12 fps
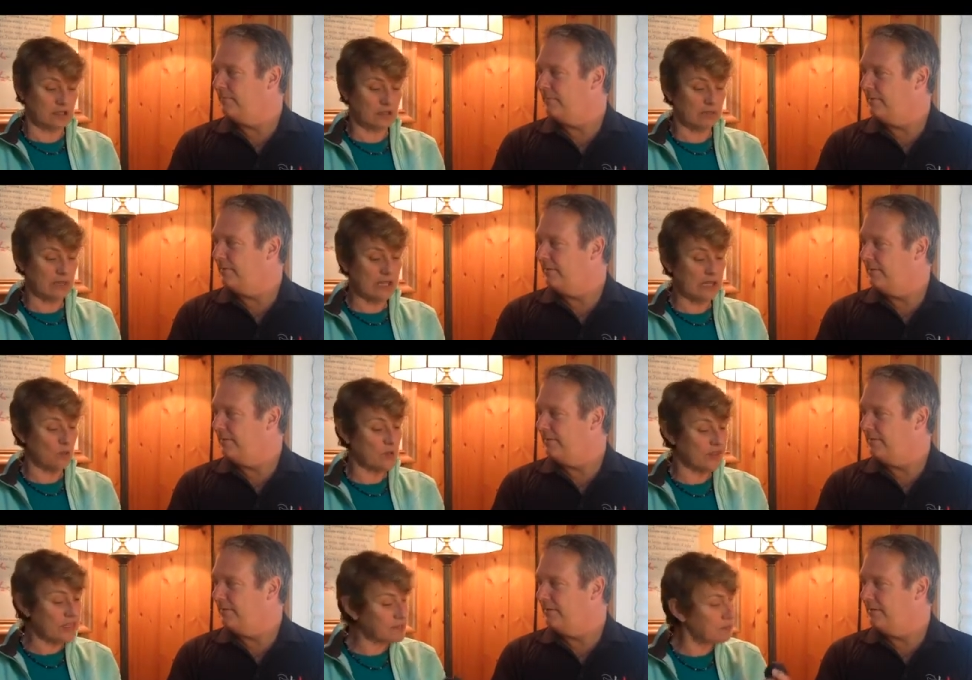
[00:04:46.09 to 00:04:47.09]
Speaker 1: to me,
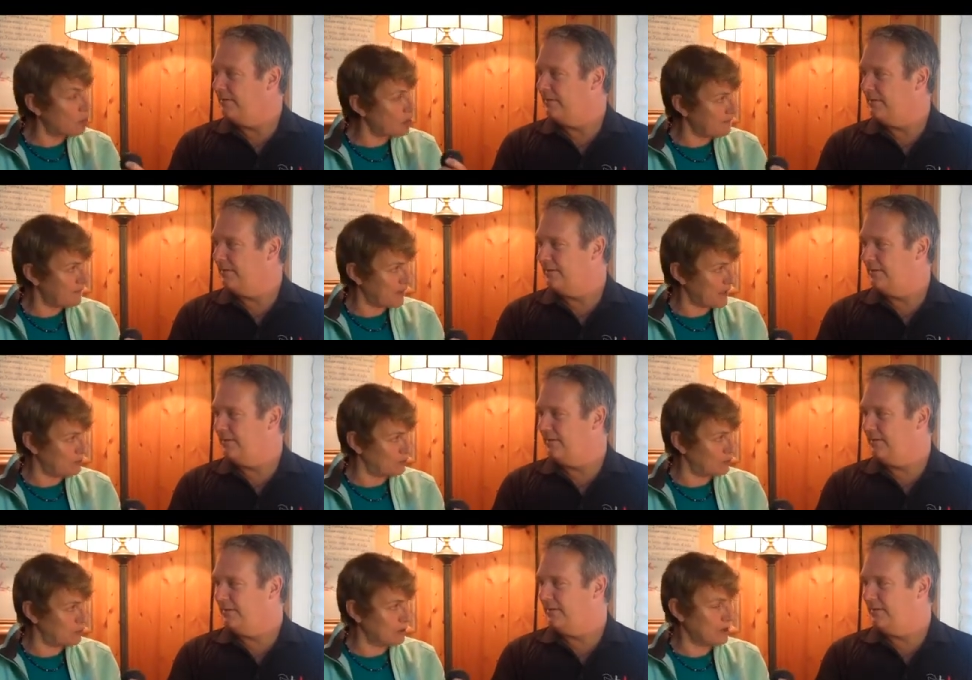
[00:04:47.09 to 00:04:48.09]
with this modified
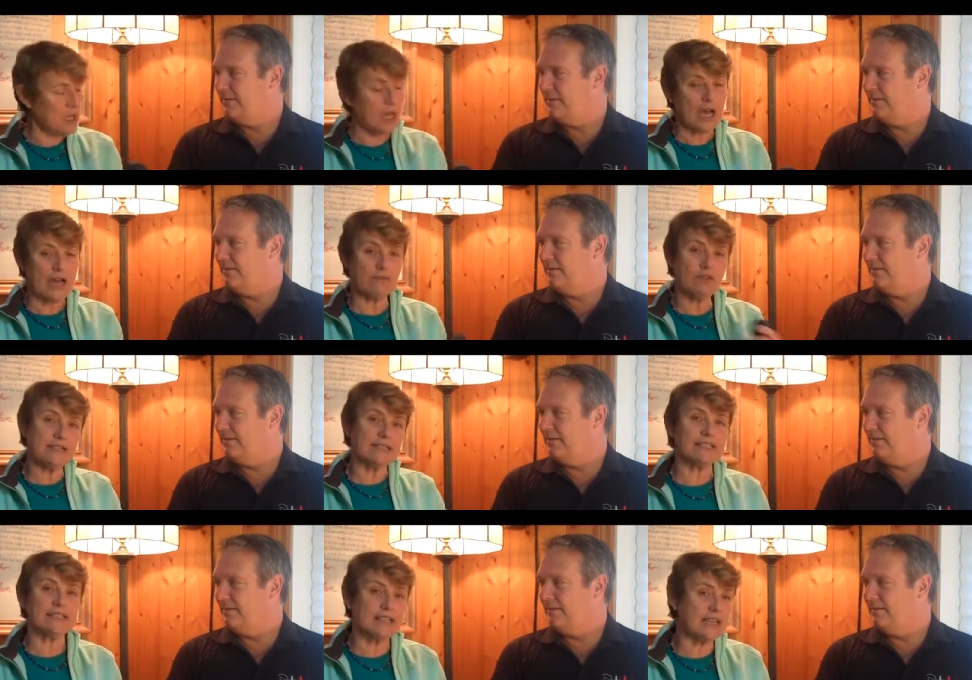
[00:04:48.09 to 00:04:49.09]
ball, I
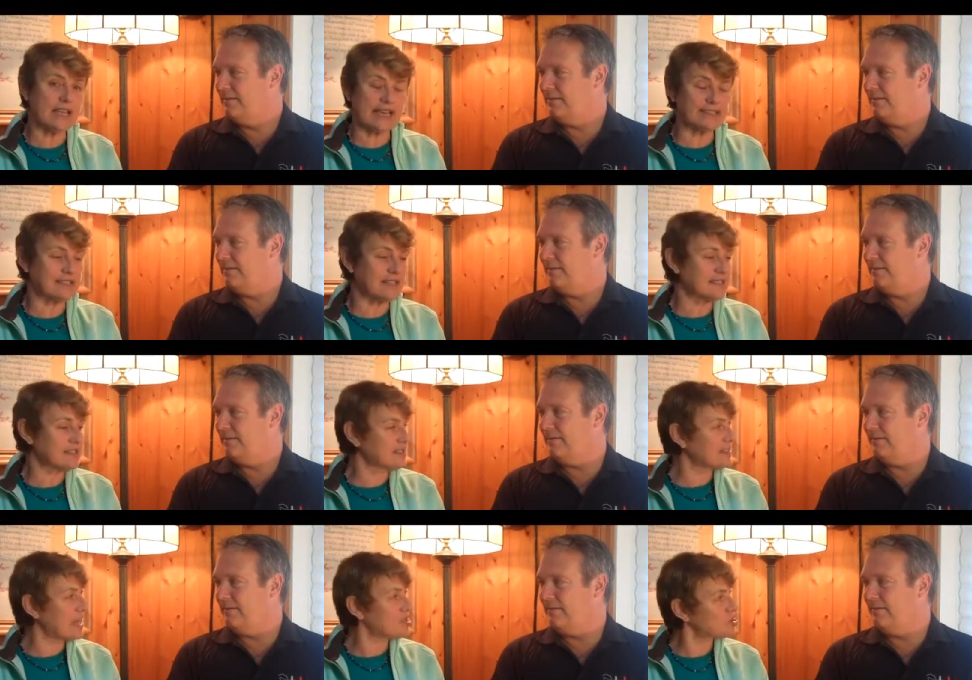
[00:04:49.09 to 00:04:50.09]
really see as this
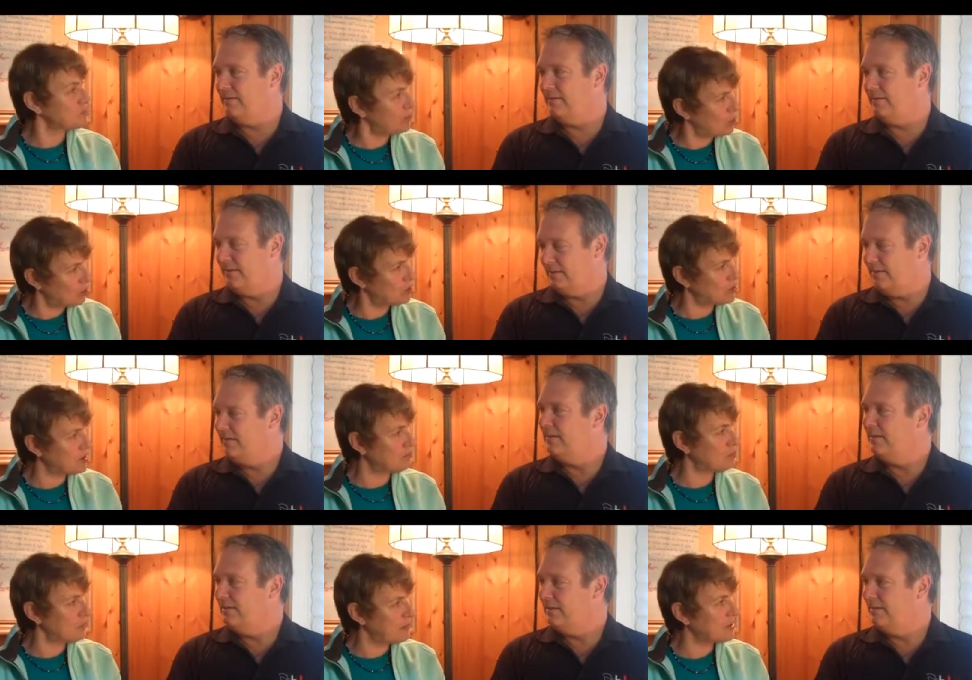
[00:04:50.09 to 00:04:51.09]
as a sport that
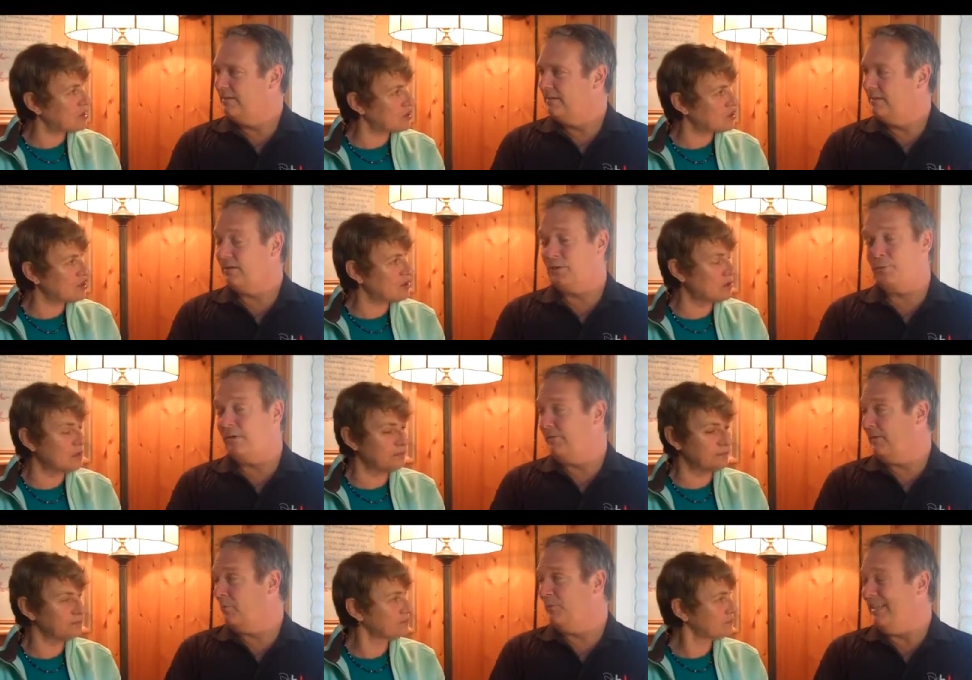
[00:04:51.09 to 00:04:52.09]
women could do. That's
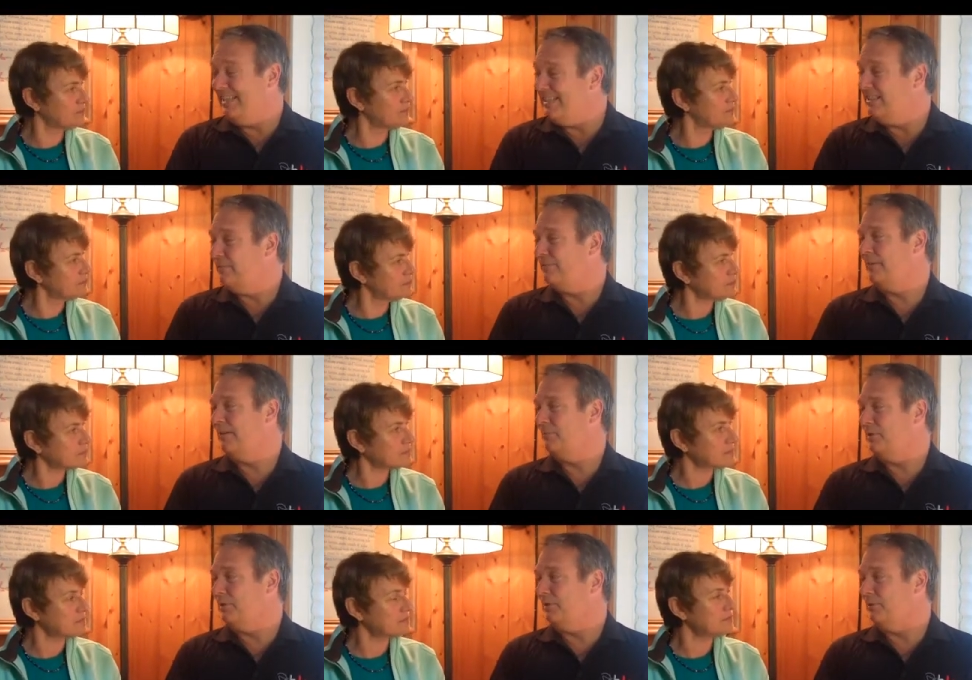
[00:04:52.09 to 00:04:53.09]
perfect.
Speaker 2: It'll be easy for them
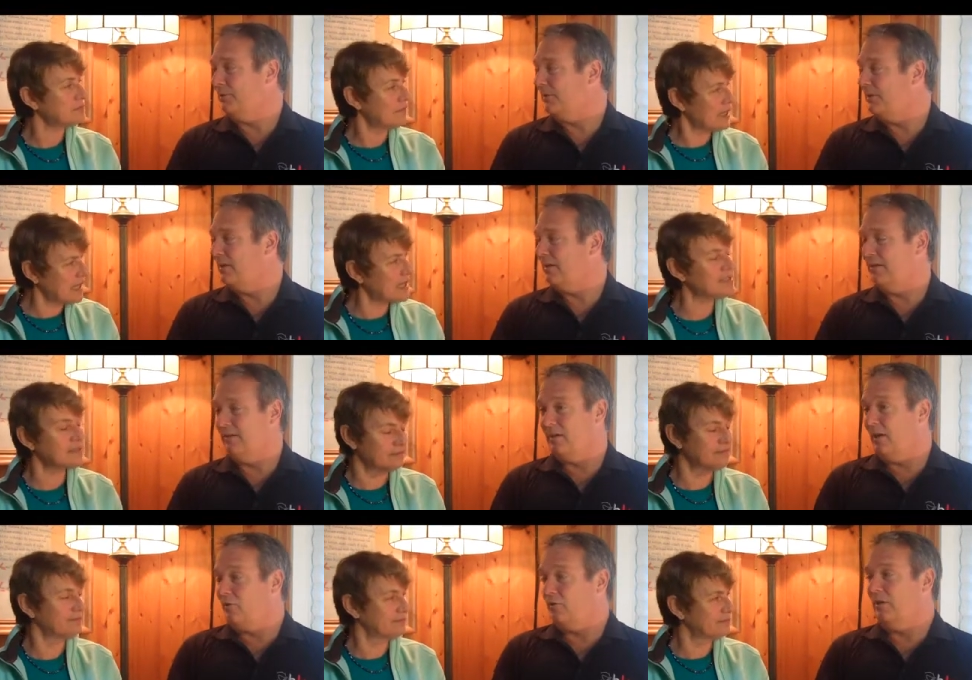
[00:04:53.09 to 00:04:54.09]
to use. Yes. Uh,
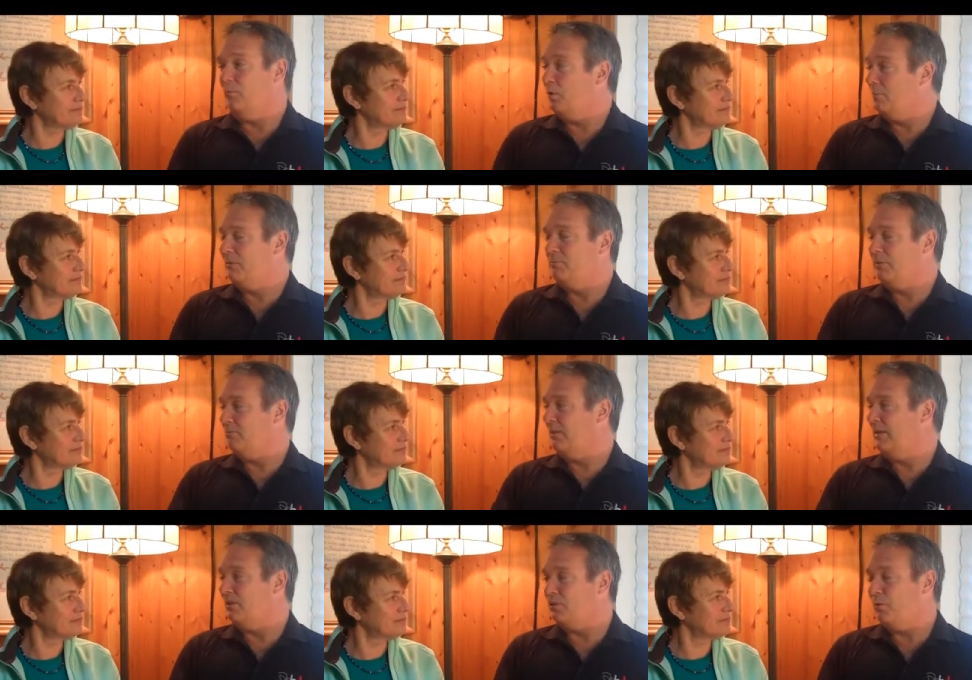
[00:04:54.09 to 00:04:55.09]
not only women, but
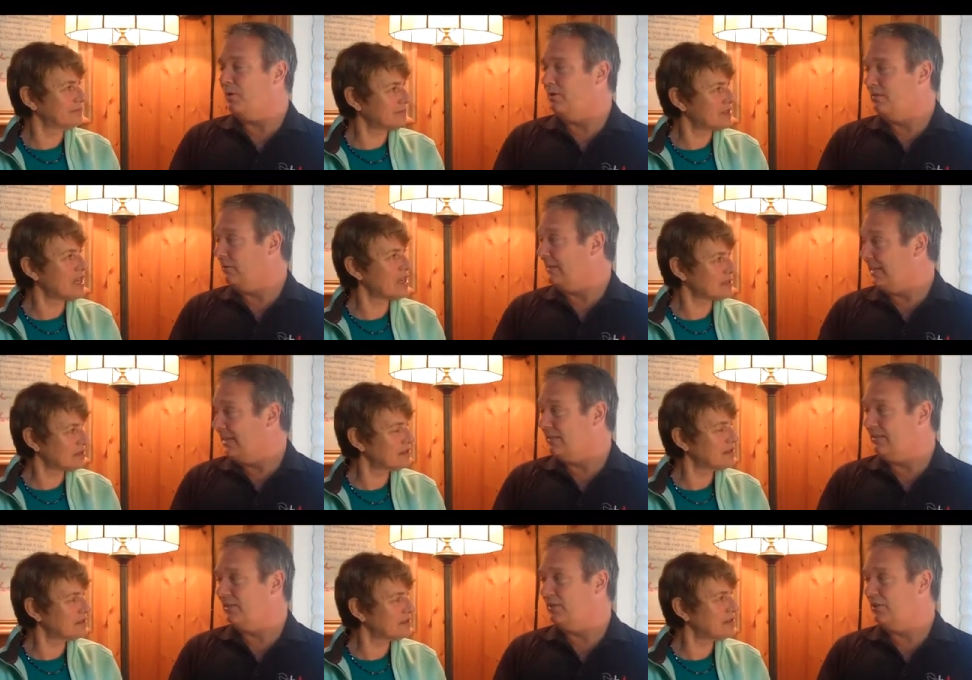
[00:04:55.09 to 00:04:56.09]
men as well, and, yes. and
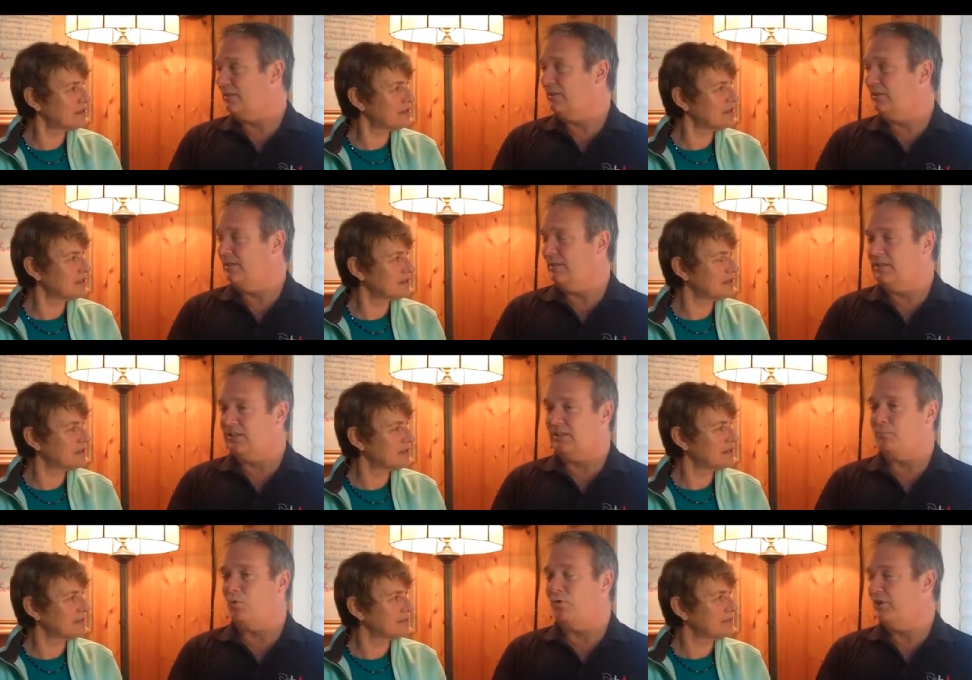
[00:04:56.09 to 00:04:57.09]
kids. It's just a, uh, it's a
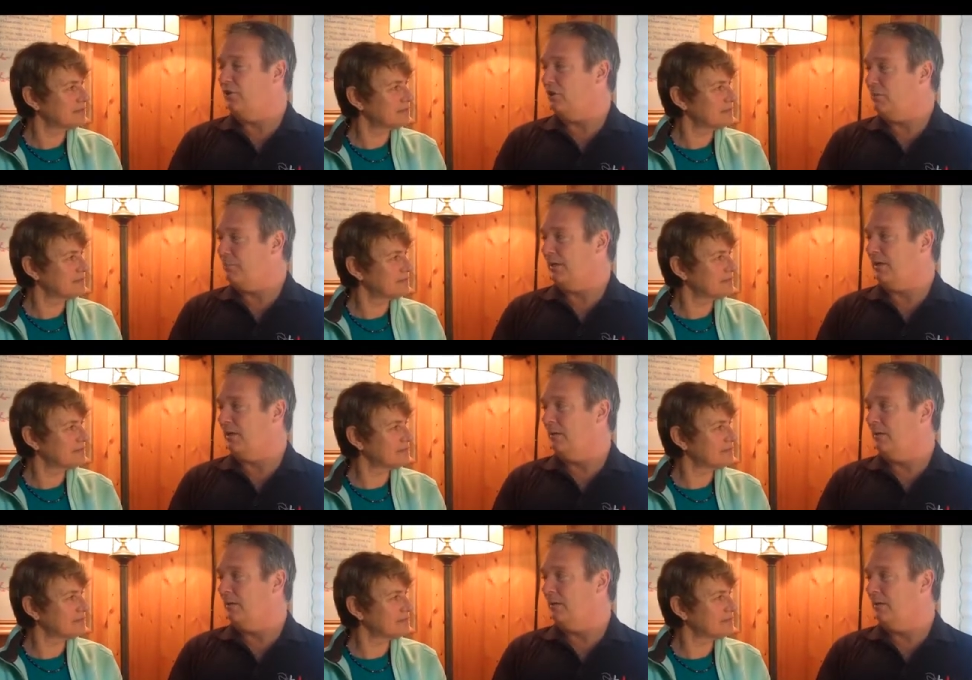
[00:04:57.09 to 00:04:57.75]
sport that you can pick